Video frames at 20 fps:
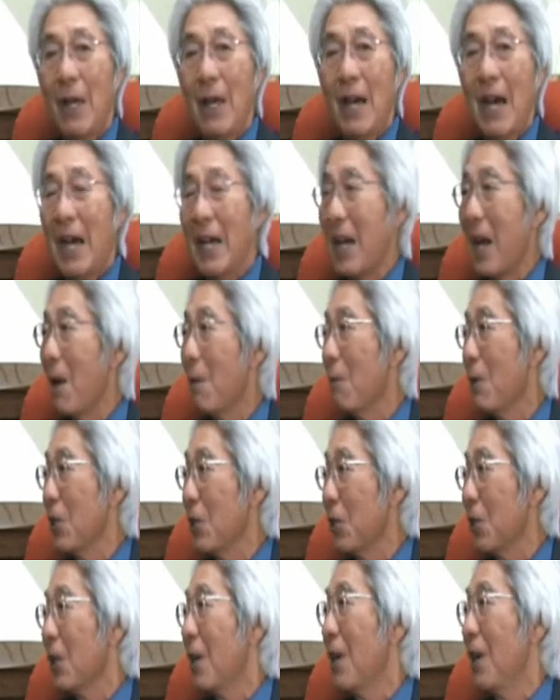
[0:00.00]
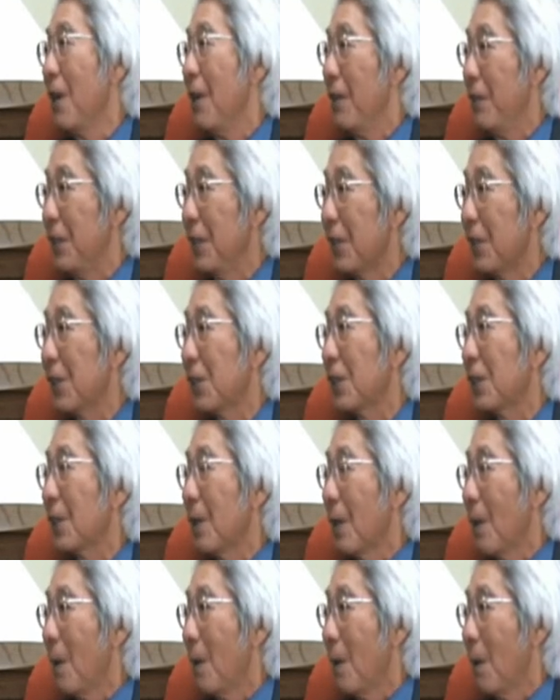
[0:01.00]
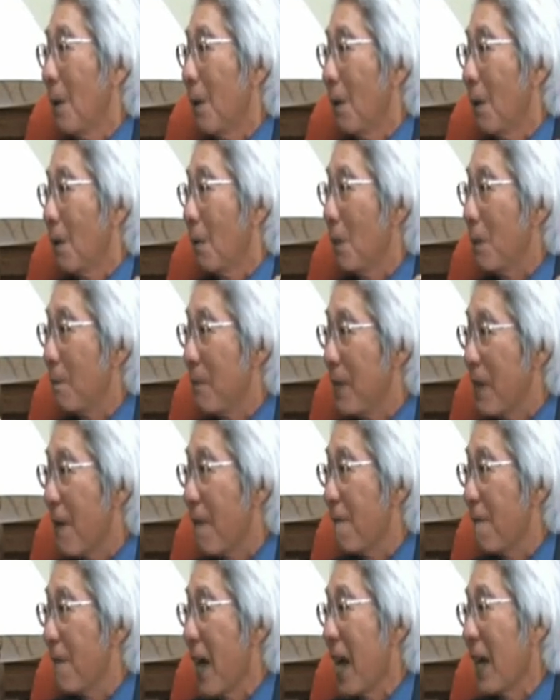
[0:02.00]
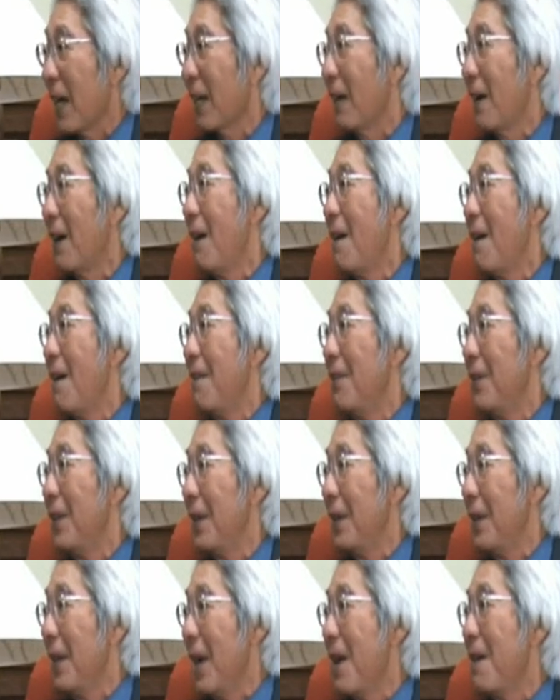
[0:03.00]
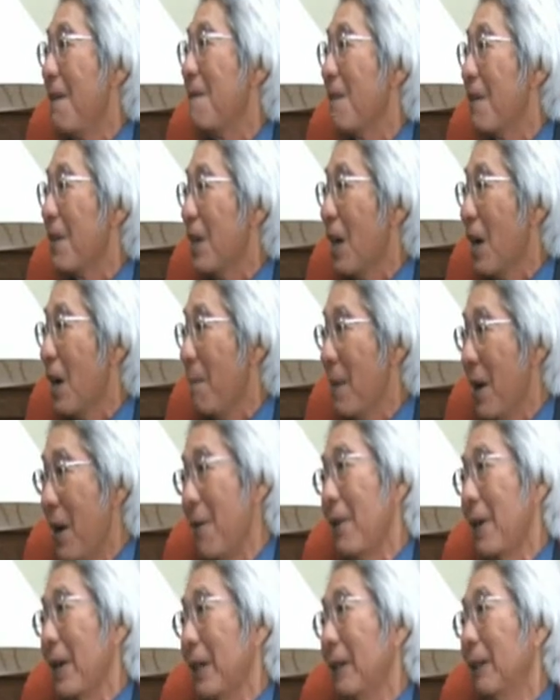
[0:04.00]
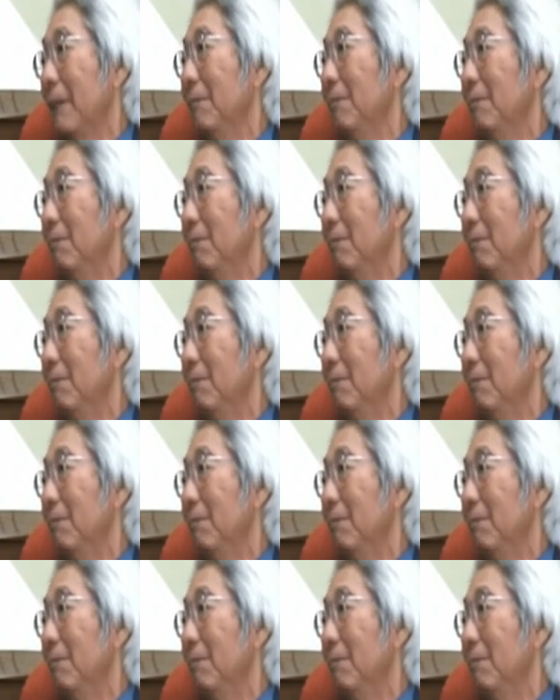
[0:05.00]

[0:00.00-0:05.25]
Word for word: And I wish this would be a fact that every American,